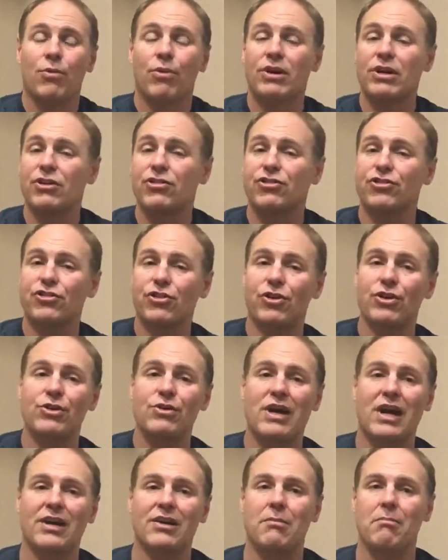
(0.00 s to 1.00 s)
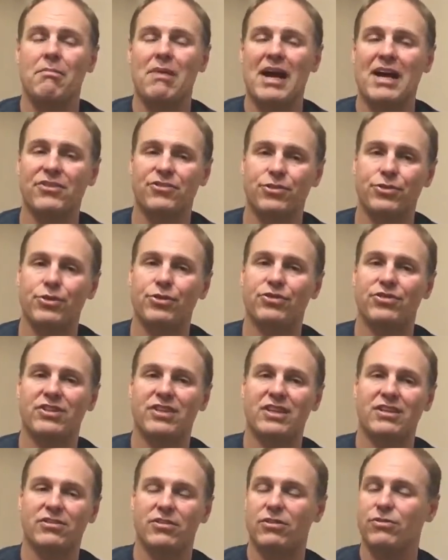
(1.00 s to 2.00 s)
We're going to show you how to master those
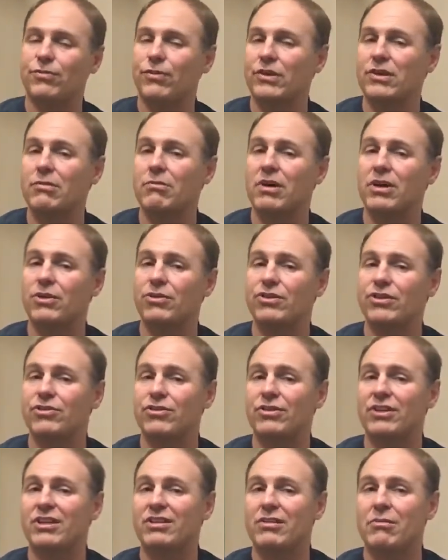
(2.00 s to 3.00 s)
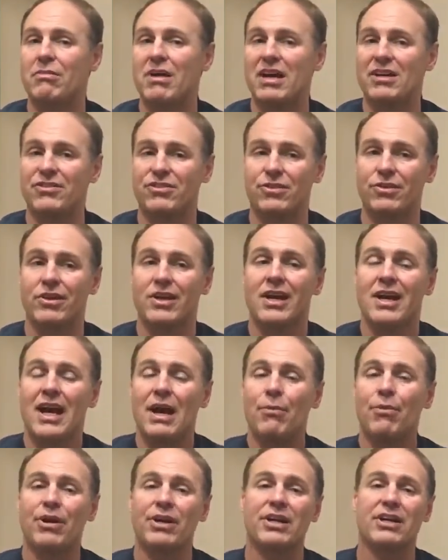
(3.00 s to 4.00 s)
things, those fundamentals that you need to master,
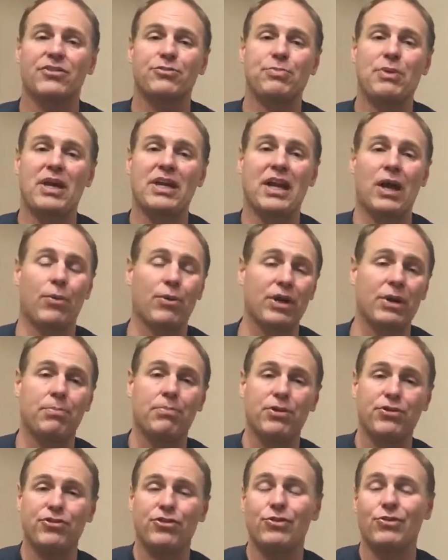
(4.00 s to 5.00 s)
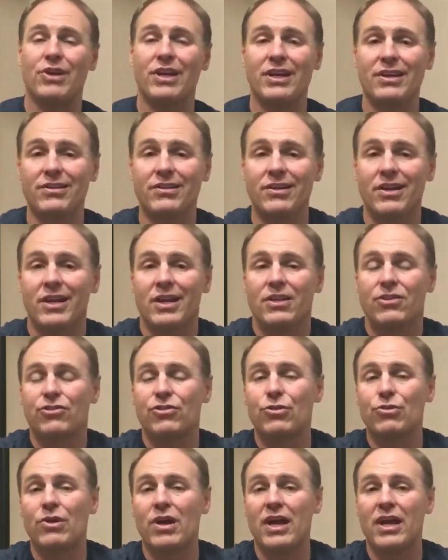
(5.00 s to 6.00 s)
and we're going to expand out. We're going to put you
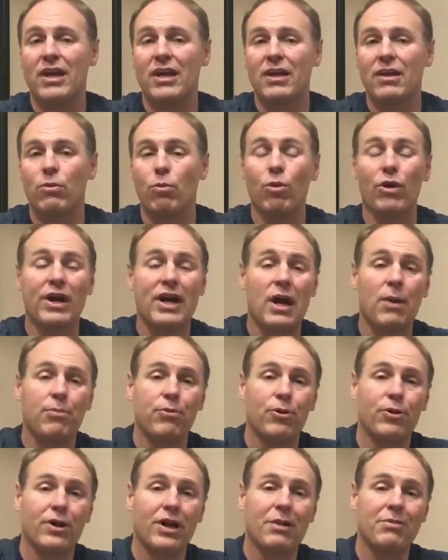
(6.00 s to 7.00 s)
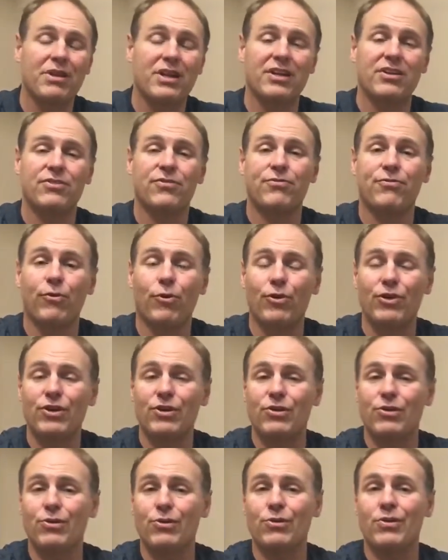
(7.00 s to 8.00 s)
into a workout program that is for
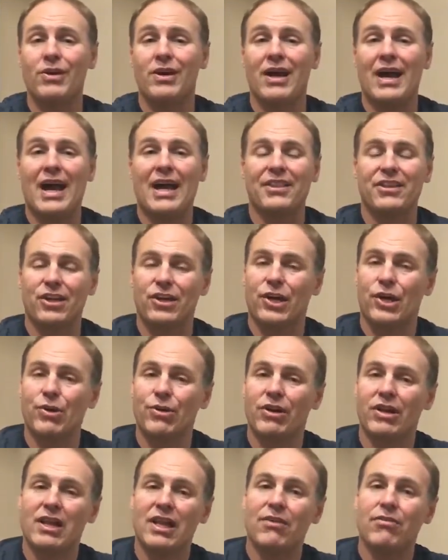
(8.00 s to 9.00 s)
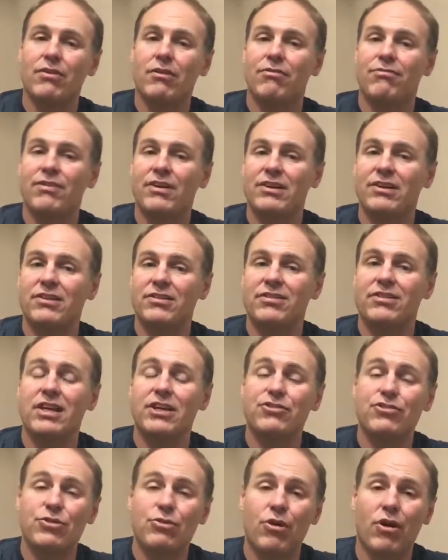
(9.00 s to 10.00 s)
you at the current level of fitness
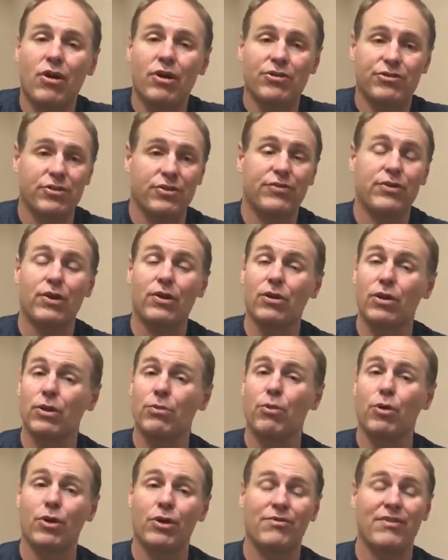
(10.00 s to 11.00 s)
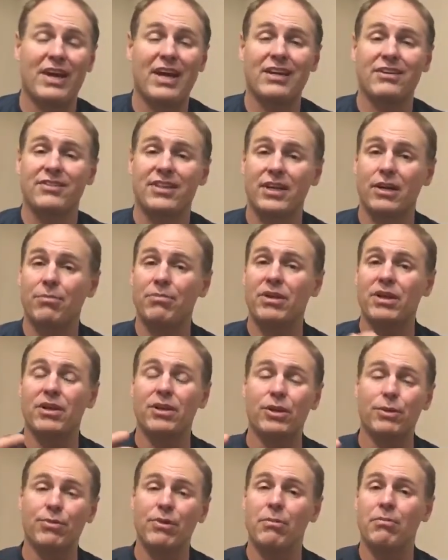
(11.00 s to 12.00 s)
that you are. So if you're a little more advanced, that'll be a
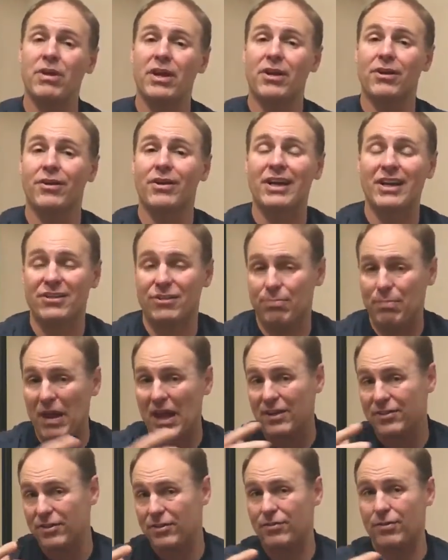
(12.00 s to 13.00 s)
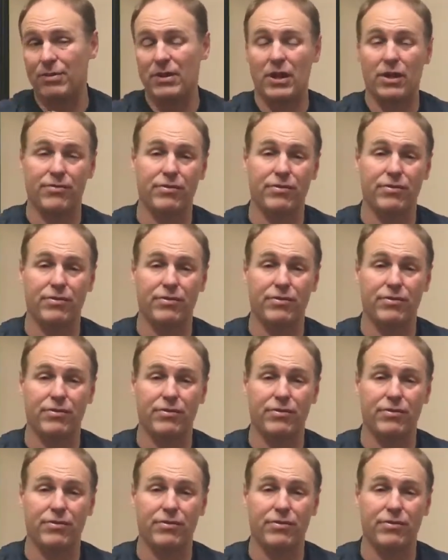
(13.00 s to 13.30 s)
little bit bigger expansion from there.